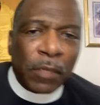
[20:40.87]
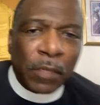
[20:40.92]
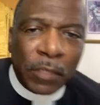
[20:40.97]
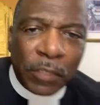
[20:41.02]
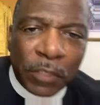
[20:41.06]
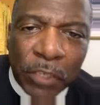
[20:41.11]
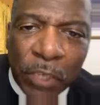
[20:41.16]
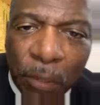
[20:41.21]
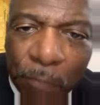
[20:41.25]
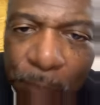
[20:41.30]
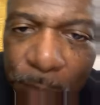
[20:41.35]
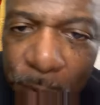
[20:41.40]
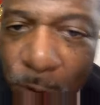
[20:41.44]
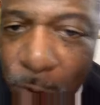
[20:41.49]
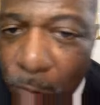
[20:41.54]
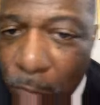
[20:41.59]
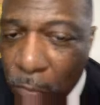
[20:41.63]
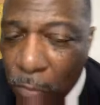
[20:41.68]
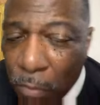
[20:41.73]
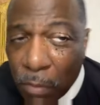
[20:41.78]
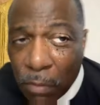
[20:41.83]
Simple.
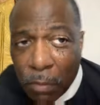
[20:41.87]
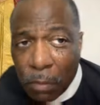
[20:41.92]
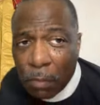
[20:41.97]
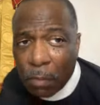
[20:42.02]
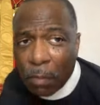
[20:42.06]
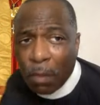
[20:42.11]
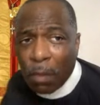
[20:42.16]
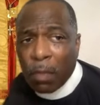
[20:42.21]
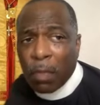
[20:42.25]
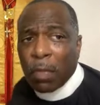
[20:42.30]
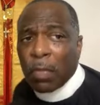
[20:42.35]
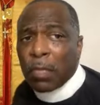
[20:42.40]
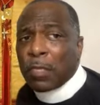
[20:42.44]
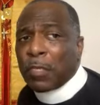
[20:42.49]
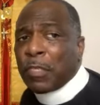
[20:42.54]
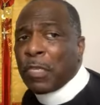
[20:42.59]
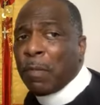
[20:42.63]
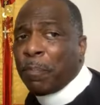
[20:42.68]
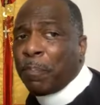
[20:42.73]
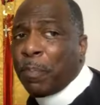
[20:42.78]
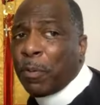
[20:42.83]

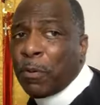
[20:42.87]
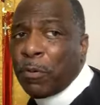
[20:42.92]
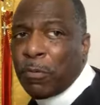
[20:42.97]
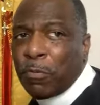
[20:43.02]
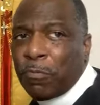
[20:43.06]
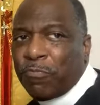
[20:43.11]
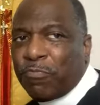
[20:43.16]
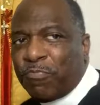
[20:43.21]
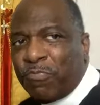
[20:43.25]
Simple.